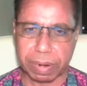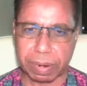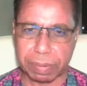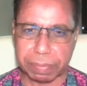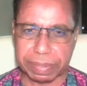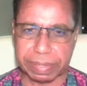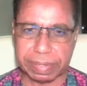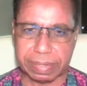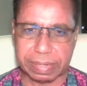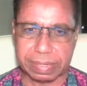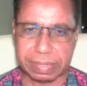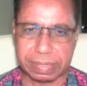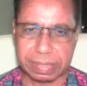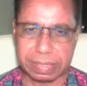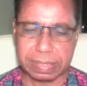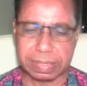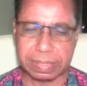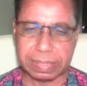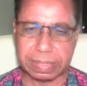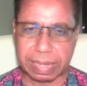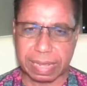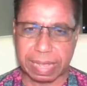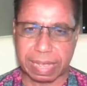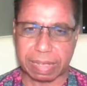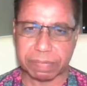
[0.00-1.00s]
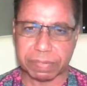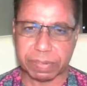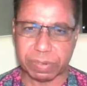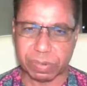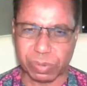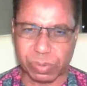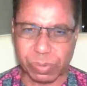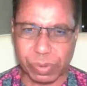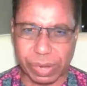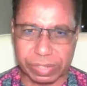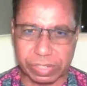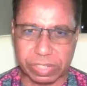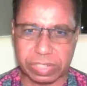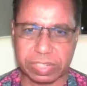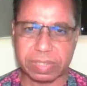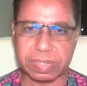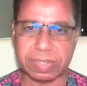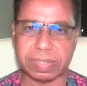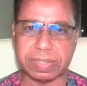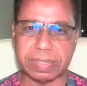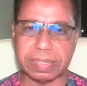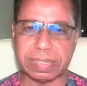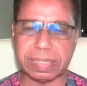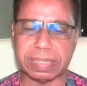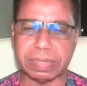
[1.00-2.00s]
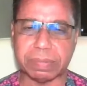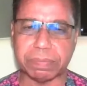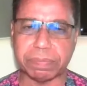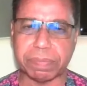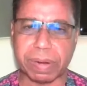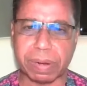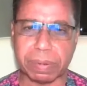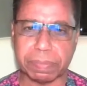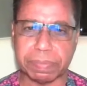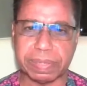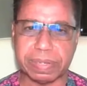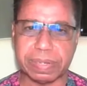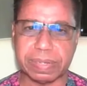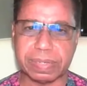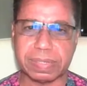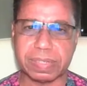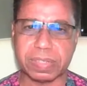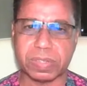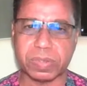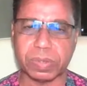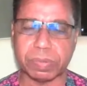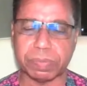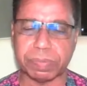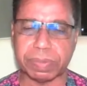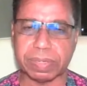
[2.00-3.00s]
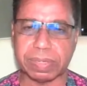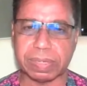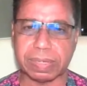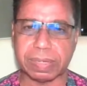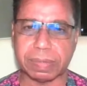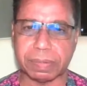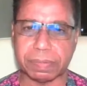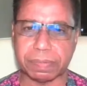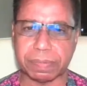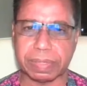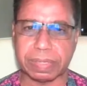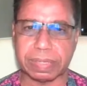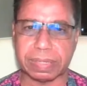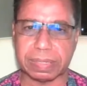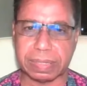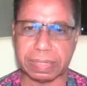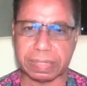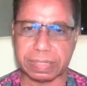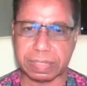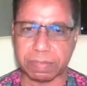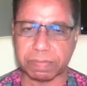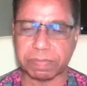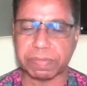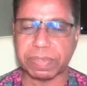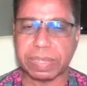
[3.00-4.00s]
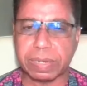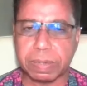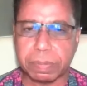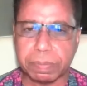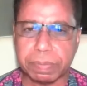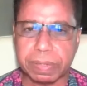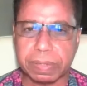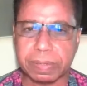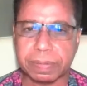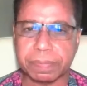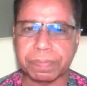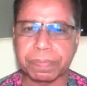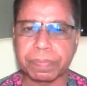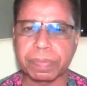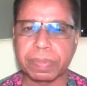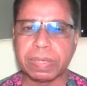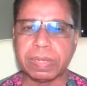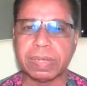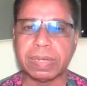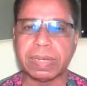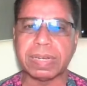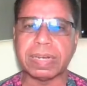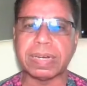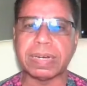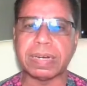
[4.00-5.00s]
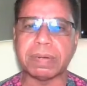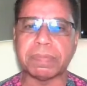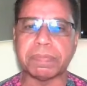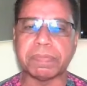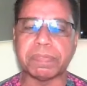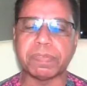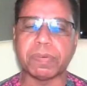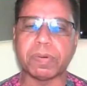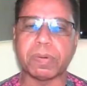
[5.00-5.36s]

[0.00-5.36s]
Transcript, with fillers: Barbados, have it registered in Barbados so it become it is available um,